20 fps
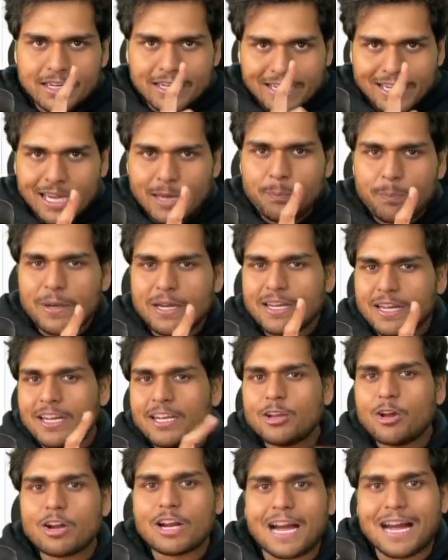Keep it in
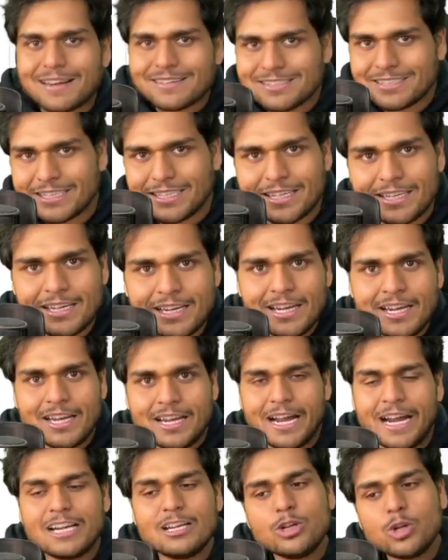your arsenal
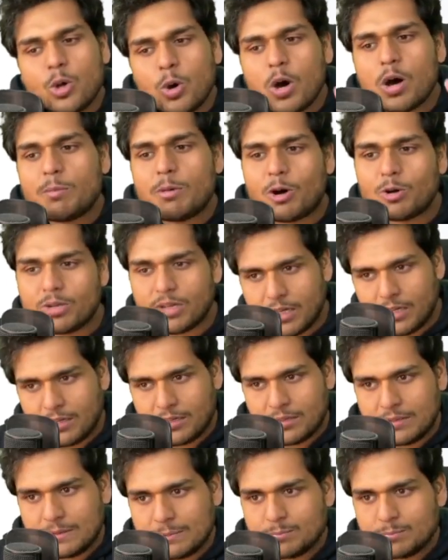and know about it.